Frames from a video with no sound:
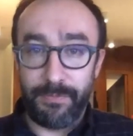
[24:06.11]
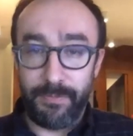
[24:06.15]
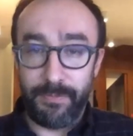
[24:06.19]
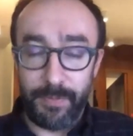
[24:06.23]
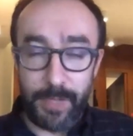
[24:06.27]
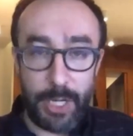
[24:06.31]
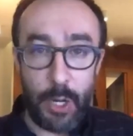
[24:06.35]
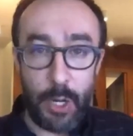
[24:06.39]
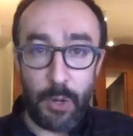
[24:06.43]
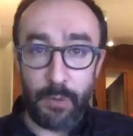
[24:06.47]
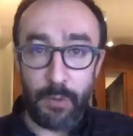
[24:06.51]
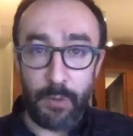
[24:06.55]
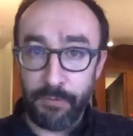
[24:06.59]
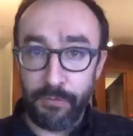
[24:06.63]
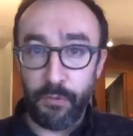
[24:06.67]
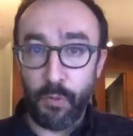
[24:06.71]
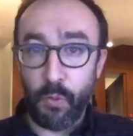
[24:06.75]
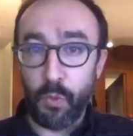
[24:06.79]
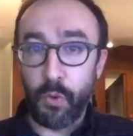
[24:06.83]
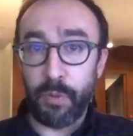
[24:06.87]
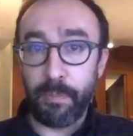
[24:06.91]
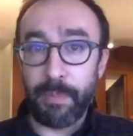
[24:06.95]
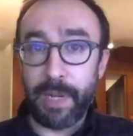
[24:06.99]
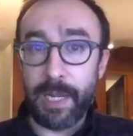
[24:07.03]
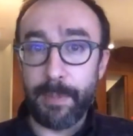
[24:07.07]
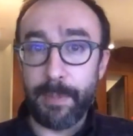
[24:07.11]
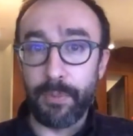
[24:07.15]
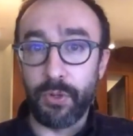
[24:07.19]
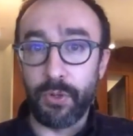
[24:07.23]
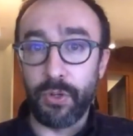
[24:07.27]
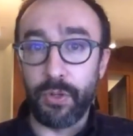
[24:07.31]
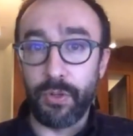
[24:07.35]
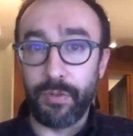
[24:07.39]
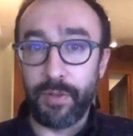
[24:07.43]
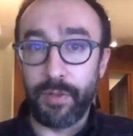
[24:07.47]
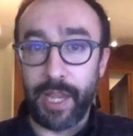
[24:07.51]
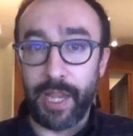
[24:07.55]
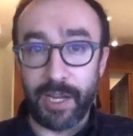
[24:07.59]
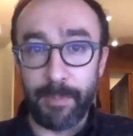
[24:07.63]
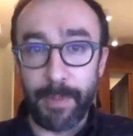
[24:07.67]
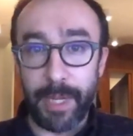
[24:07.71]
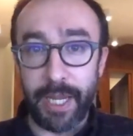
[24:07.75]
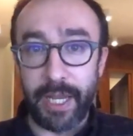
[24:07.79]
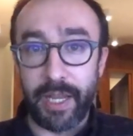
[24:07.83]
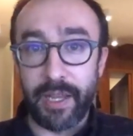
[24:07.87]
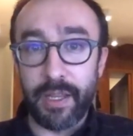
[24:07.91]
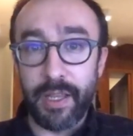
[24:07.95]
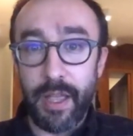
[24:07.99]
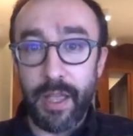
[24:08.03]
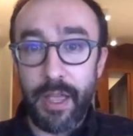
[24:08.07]
you know for people like
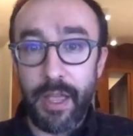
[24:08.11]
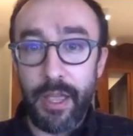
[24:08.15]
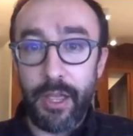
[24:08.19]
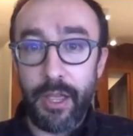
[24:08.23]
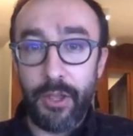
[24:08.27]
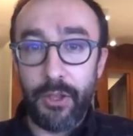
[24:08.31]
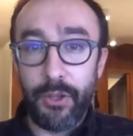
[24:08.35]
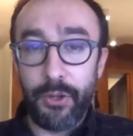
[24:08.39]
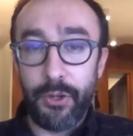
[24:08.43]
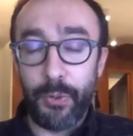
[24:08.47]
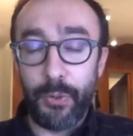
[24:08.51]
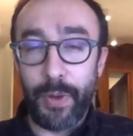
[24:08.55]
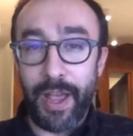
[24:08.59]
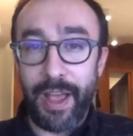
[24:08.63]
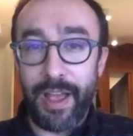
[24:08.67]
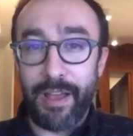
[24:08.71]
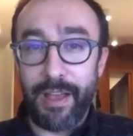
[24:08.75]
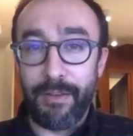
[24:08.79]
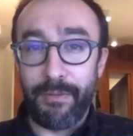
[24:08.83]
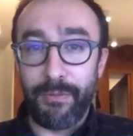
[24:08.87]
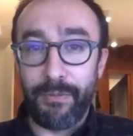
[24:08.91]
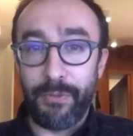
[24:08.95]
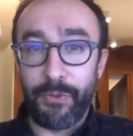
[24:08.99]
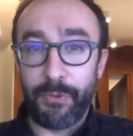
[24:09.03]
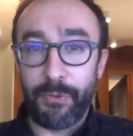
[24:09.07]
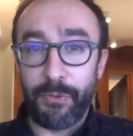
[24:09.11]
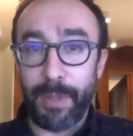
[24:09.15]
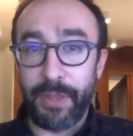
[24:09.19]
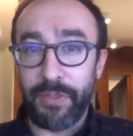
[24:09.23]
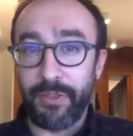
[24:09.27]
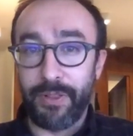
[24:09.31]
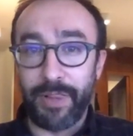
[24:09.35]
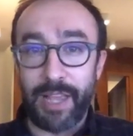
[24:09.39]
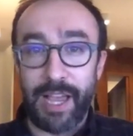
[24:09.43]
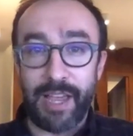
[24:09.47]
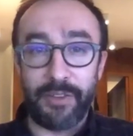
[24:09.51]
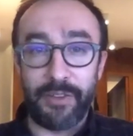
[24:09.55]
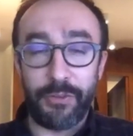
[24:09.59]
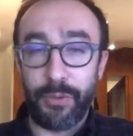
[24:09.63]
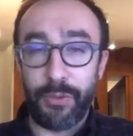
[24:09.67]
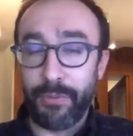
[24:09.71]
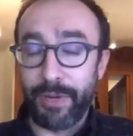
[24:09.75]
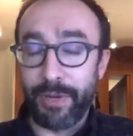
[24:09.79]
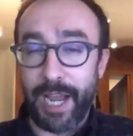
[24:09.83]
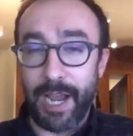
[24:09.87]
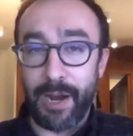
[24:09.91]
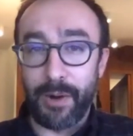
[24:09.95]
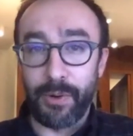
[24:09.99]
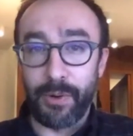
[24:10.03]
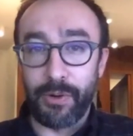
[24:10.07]
me who have spent the last
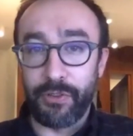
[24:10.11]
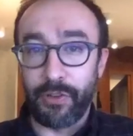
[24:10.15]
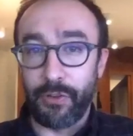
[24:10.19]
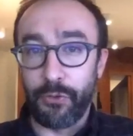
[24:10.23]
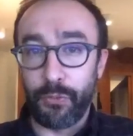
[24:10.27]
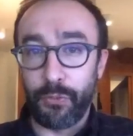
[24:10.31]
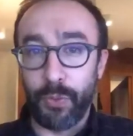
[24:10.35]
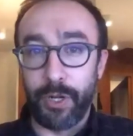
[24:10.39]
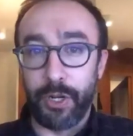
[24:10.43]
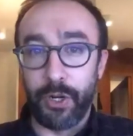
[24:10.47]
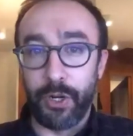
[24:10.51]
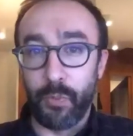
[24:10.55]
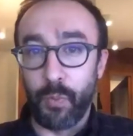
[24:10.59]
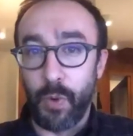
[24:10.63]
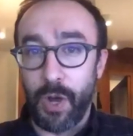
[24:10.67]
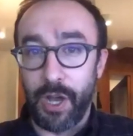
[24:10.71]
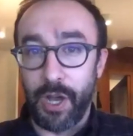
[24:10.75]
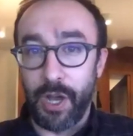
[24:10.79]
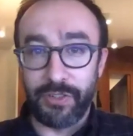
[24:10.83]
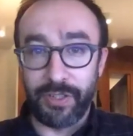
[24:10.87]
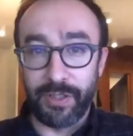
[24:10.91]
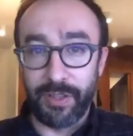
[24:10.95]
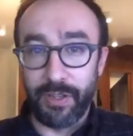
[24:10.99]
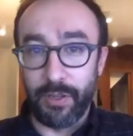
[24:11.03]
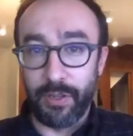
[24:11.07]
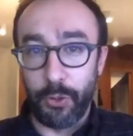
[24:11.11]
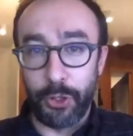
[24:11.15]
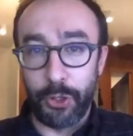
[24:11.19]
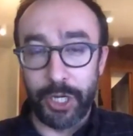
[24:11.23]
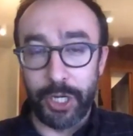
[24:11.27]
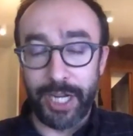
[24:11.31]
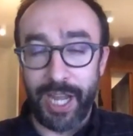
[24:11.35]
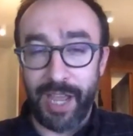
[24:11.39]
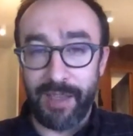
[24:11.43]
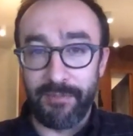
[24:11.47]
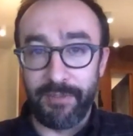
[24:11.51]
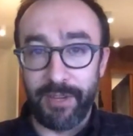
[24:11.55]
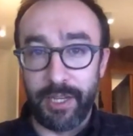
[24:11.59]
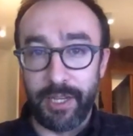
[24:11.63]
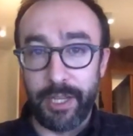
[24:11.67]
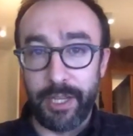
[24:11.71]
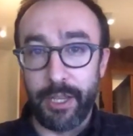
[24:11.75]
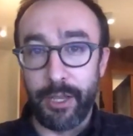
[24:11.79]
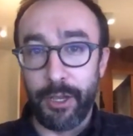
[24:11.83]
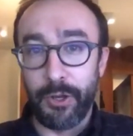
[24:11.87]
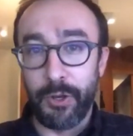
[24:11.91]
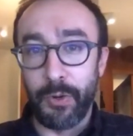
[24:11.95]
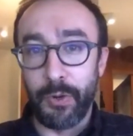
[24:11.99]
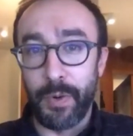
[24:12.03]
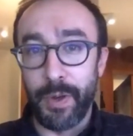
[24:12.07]
three hours on Twitter watching the lawyer cat
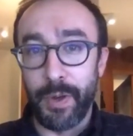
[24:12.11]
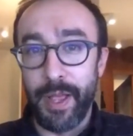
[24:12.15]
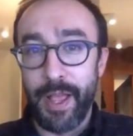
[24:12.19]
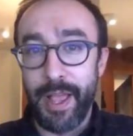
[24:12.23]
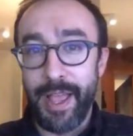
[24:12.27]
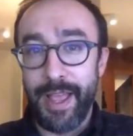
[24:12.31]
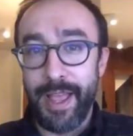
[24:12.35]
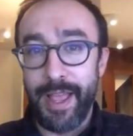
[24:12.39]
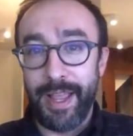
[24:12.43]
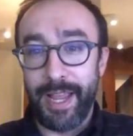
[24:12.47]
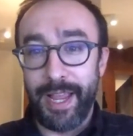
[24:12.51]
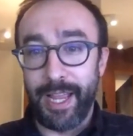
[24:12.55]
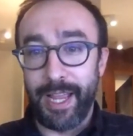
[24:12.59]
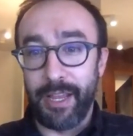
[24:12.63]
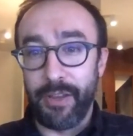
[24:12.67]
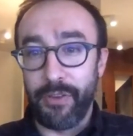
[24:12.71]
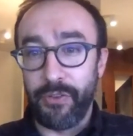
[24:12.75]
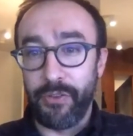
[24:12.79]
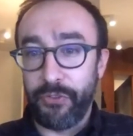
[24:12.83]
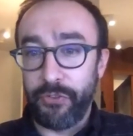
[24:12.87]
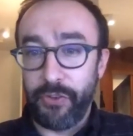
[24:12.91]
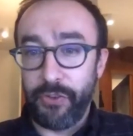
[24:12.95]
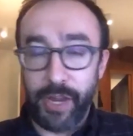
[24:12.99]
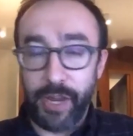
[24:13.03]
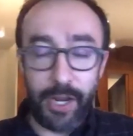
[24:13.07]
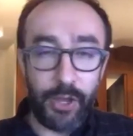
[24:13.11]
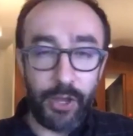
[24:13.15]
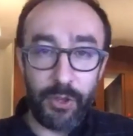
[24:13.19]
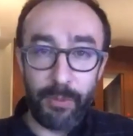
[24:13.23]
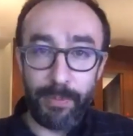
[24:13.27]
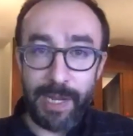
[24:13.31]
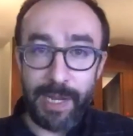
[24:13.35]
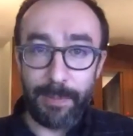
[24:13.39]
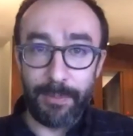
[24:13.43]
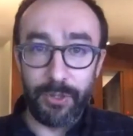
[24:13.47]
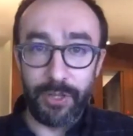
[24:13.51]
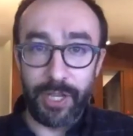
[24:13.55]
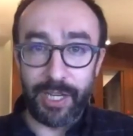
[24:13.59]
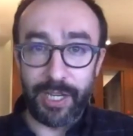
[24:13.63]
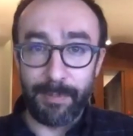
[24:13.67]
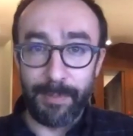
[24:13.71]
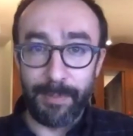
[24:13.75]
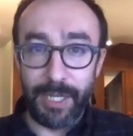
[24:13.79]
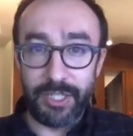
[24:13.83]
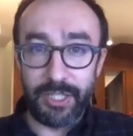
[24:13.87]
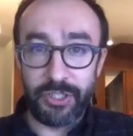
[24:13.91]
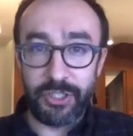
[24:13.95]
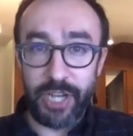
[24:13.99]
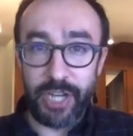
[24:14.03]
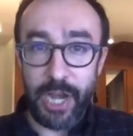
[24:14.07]
video and seeing other people like
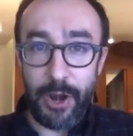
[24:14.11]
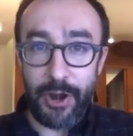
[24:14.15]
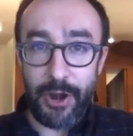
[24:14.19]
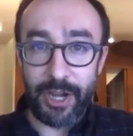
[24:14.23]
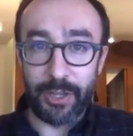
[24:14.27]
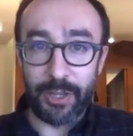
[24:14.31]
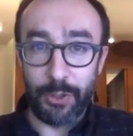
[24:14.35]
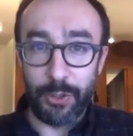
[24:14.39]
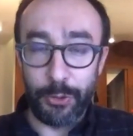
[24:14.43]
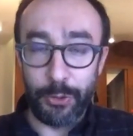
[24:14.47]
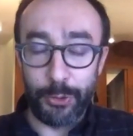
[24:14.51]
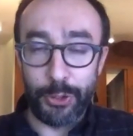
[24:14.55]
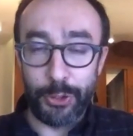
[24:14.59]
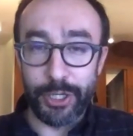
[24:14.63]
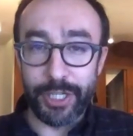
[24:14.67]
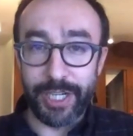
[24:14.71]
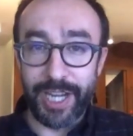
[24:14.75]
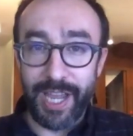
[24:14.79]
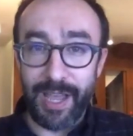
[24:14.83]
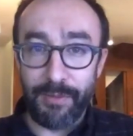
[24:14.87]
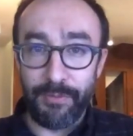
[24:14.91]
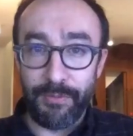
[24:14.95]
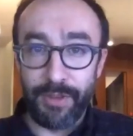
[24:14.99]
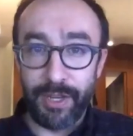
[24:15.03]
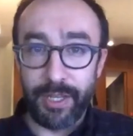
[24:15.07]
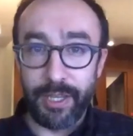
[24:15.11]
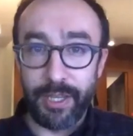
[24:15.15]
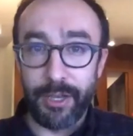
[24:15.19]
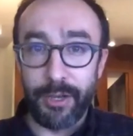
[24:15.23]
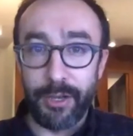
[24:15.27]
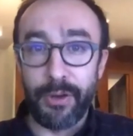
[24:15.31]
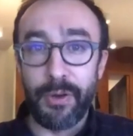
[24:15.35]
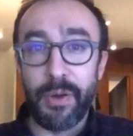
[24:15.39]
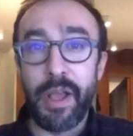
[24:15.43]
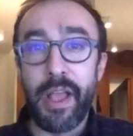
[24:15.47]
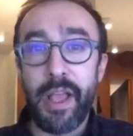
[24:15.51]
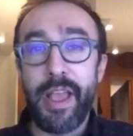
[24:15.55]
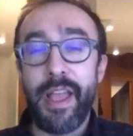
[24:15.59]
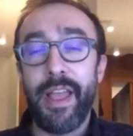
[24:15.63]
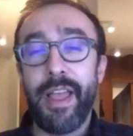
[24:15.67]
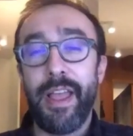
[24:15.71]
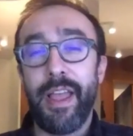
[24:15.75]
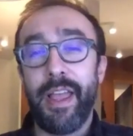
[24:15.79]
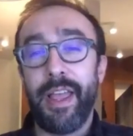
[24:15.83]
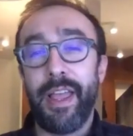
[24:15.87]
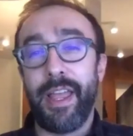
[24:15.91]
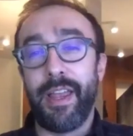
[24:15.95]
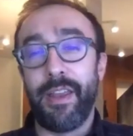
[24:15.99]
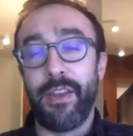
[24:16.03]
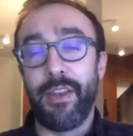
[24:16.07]
me sharing the lawyer cat video
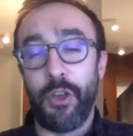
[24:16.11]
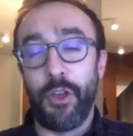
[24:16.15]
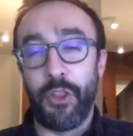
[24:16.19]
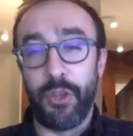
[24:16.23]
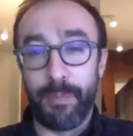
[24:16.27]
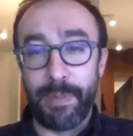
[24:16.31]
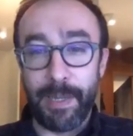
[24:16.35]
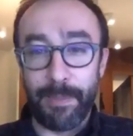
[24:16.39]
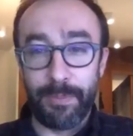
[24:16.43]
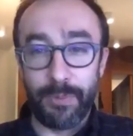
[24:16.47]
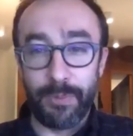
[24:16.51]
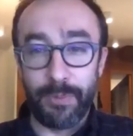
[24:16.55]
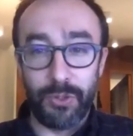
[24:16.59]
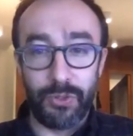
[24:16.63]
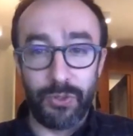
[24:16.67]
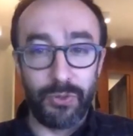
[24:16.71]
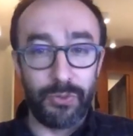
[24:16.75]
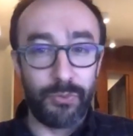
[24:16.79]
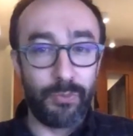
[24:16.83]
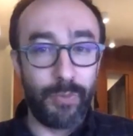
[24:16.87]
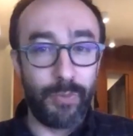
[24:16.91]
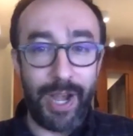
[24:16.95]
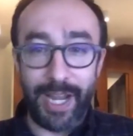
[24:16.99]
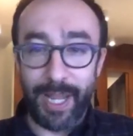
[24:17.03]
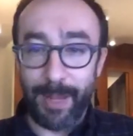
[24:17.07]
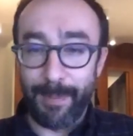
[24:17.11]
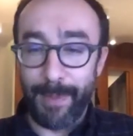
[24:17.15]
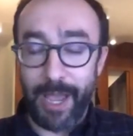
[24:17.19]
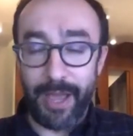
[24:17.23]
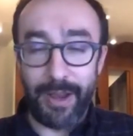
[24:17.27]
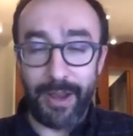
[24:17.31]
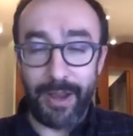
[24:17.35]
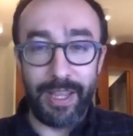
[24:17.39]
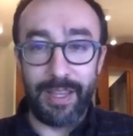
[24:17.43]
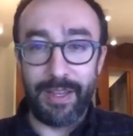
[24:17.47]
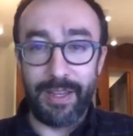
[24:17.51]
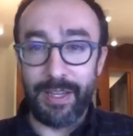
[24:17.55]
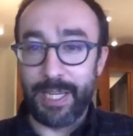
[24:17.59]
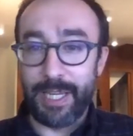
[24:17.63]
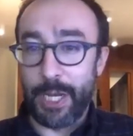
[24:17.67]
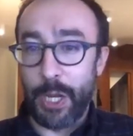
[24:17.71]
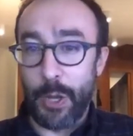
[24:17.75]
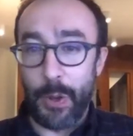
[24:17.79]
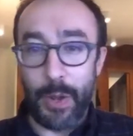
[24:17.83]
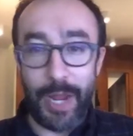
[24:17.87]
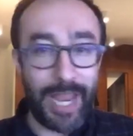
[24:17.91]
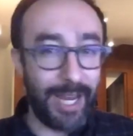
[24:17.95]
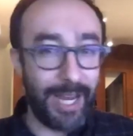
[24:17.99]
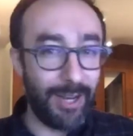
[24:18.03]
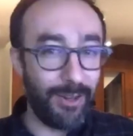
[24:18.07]
and other people writing about it, you
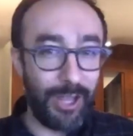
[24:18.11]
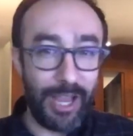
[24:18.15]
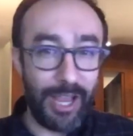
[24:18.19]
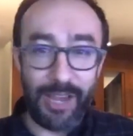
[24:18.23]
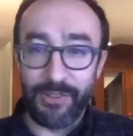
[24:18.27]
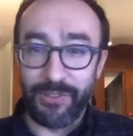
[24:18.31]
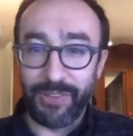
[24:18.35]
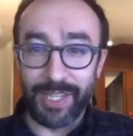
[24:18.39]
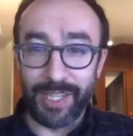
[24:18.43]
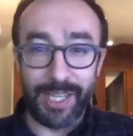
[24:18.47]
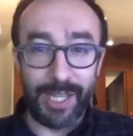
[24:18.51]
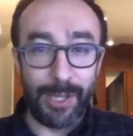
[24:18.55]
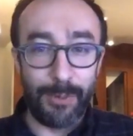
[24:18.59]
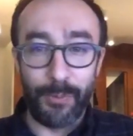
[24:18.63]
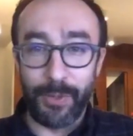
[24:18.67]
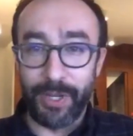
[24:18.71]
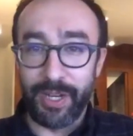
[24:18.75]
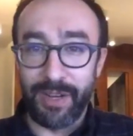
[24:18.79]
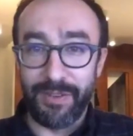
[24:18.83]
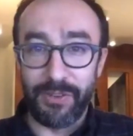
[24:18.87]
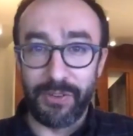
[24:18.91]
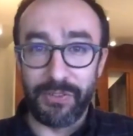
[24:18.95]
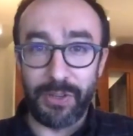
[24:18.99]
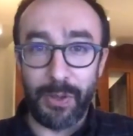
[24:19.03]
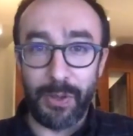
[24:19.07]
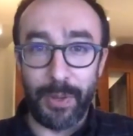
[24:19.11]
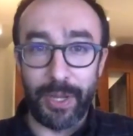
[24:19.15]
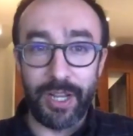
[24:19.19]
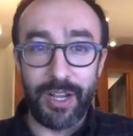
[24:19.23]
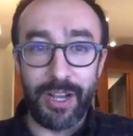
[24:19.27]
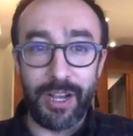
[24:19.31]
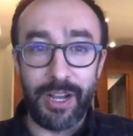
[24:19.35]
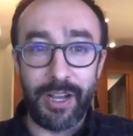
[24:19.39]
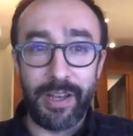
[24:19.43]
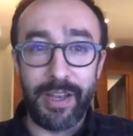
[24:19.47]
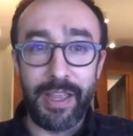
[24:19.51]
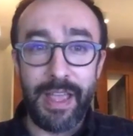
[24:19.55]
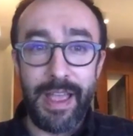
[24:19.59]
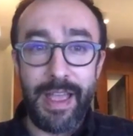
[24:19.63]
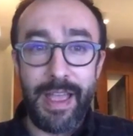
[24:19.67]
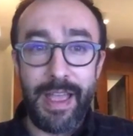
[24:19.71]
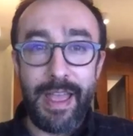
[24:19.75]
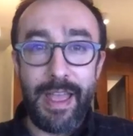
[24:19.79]
know, analyzing it, whatever's going on.